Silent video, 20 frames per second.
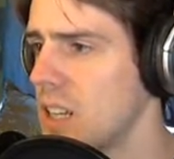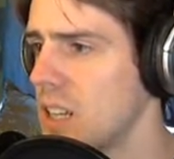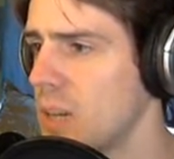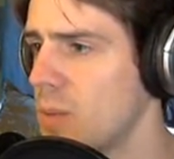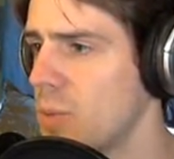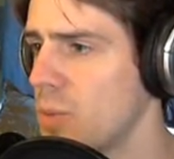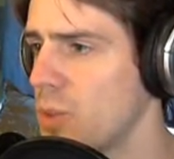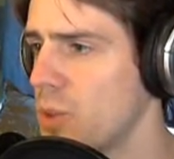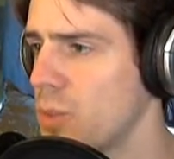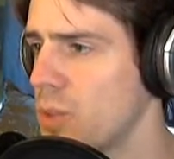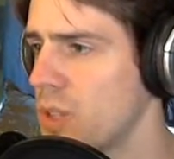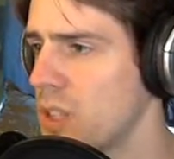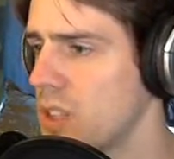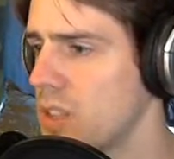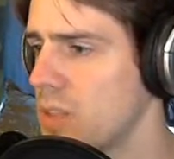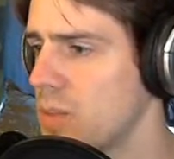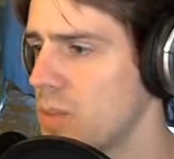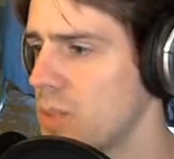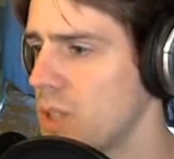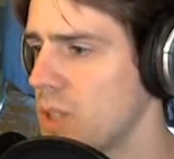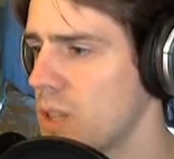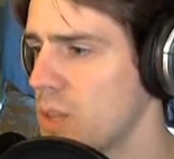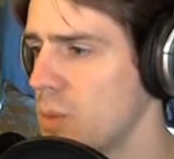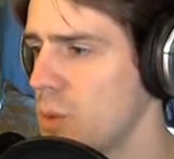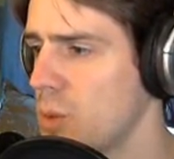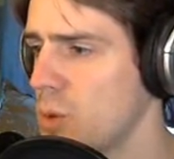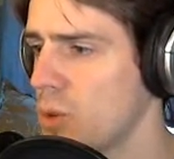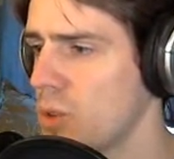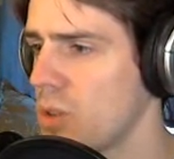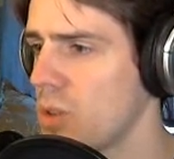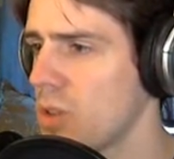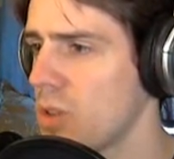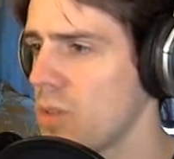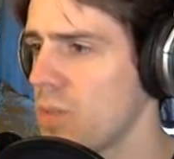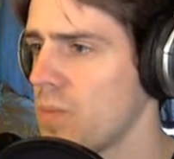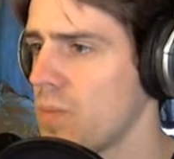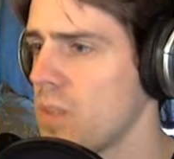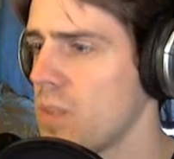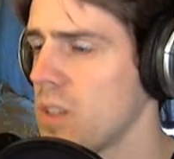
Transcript: Come with me and be immortal.